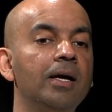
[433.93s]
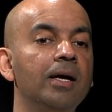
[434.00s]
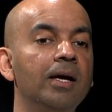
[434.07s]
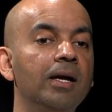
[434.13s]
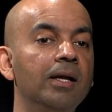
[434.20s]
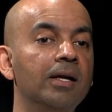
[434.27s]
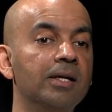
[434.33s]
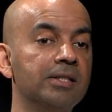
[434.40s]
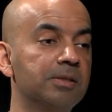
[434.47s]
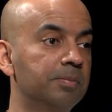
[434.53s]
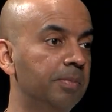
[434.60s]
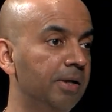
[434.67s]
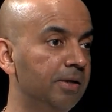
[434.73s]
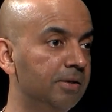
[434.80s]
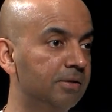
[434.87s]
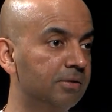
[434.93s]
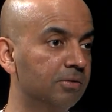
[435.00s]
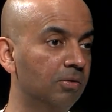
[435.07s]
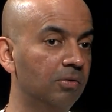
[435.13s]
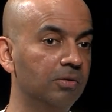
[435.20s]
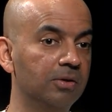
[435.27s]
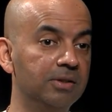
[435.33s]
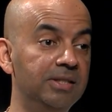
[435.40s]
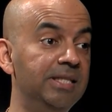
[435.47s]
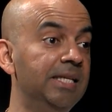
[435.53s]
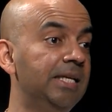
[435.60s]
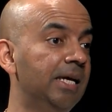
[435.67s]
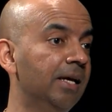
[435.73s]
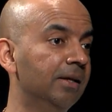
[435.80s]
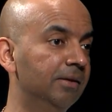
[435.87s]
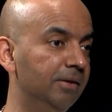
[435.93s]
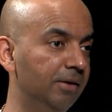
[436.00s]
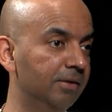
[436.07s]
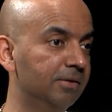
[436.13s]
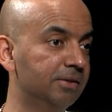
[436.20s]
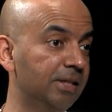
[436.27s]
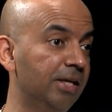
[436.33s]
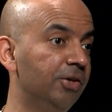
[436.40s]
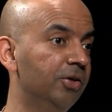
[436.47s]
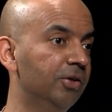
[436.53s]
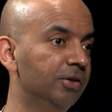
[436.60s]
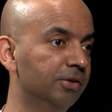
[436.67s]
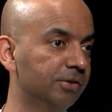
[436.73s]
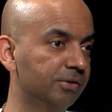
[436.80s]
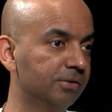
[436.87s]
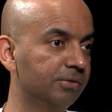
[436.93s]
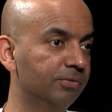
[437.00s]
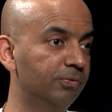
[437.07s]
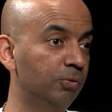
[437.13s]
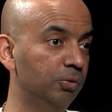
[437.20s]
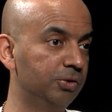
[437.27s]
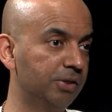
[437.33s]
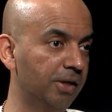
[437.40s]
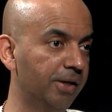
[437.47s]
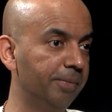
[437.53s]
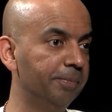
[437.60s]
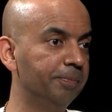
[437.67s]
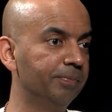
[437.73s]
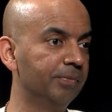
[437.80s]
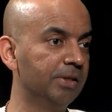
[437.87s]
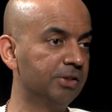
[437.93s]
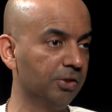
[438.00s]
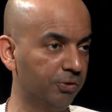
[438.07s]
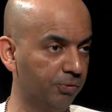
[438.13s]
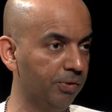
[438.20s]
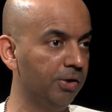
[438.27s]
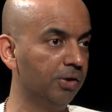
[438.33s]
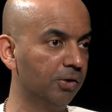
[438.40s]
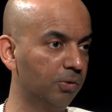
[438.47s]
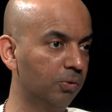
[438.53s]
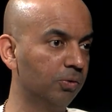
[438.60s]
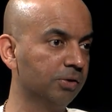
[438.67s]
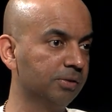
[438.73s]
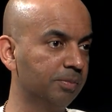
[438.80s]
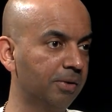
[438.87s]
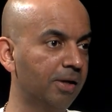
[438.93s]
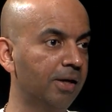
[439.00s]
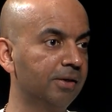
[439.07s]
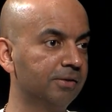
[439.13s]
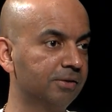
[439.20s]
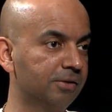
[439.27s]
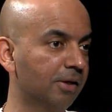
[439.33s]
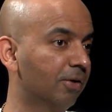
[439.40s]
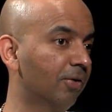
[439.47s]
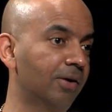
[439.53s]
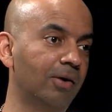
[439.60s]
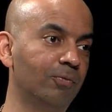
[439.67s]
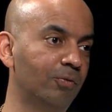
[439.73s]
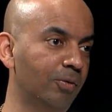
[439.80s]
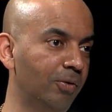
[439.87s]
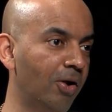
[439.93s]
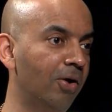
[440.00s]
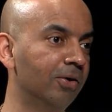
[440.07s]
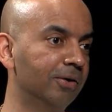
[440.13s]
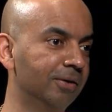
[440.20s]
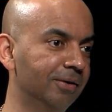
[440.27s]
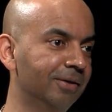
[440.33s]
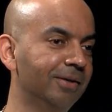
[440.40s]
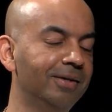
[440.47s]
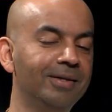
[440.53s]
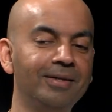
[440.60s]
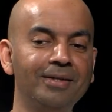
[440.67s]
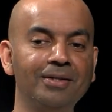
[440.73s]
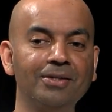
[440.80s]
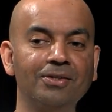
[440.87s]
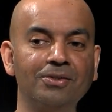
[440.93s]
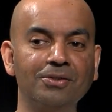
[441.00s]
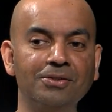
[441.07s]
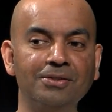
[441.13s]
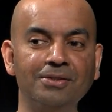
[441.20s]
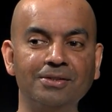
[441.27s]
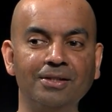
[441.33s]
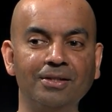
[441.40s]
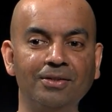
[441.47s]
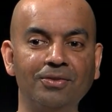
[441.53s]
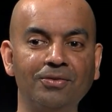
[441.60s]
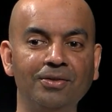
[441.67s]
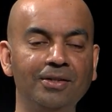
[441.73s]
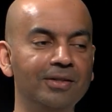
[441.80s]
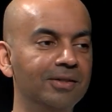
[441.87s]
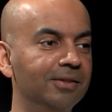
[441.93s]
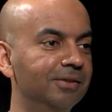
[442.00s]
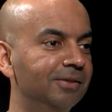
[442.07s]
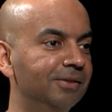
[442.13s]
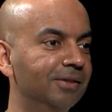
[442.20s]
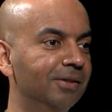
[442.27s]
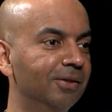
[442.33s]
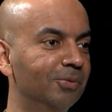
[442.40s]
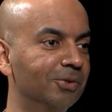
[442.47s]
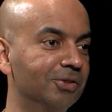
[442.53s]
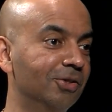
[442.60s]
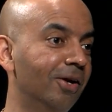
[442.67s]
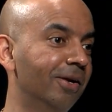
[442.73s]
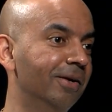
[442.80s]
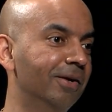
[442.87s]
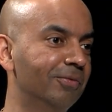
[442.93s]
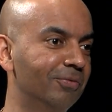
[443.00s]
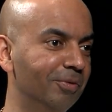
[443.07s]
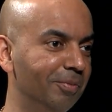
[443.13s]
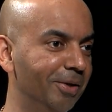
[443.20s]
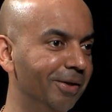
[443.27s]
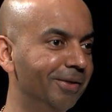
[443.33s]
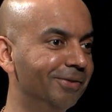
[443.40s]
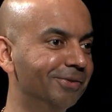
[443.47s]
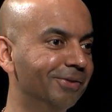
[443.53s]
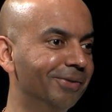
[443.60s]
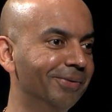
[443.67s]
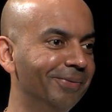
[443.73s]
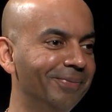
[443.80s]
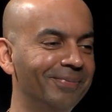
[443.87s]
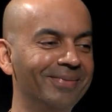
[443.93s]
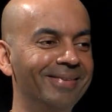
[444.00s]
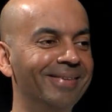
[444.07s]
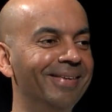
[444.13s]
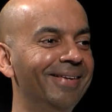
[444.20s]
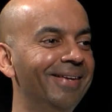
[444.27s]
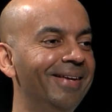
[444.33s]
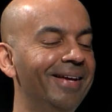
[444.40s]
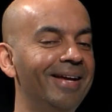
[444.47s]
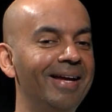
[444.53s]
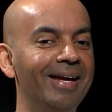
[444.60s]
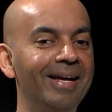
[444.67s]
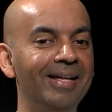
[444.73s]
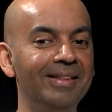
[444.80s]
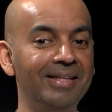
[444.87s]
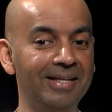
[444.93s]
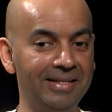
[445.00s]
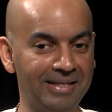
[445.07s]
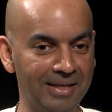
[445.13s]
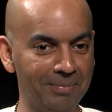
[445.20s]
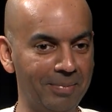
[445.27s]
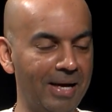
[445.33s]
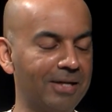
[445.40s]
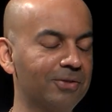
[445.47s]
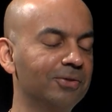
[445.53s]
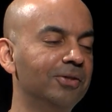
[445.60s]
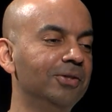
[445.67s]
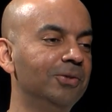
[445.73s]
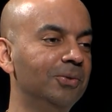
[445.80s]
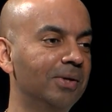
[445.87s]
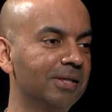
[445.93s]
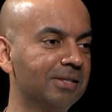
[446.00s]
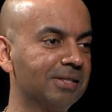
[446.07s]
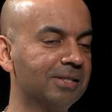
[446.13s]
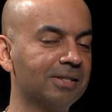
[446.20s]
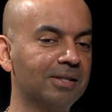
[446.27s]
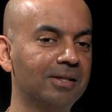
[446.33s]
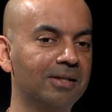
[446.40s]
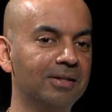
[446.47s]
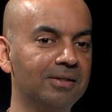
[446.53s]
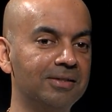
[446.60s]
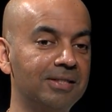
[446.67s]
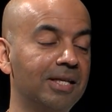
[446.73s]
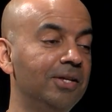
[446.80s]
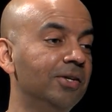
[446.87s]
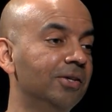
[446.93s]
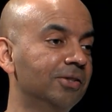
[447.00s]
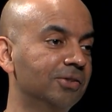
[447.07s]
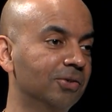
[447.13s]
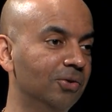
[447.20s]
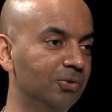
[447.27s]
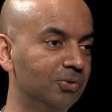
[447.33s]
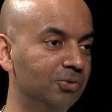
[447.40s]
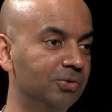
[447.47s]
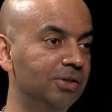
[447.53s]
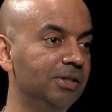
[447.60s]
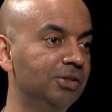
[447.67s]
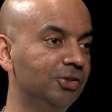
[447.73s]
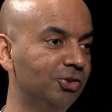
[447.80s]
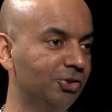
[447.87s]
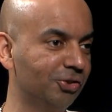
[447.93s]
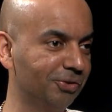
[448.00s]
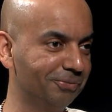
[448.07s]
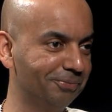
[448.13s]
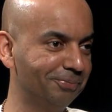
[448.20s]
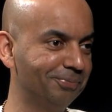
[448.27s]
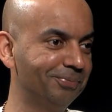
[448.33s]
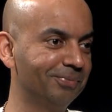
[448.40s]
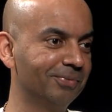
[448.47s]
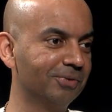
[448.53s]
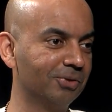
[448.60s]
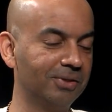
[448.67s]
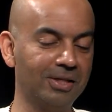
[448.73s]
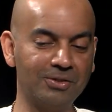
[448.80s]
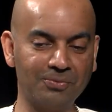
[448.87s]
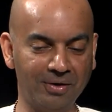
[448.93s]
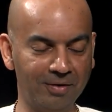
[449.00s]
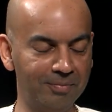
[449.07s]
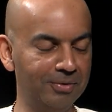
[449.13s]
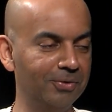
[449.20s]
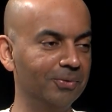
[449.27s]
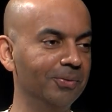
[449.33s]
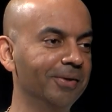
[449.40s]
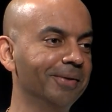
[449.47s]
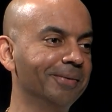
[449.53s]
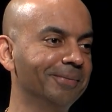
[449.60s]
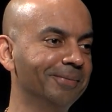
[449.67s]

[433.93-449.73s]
and I spent a decade there, 10 years, full time. It's a 3-year course, but I stuck around for longer because 3 years was not enough for me. So, and then came back to the U.S. 10 years ago to teach. So that's what I've been doing.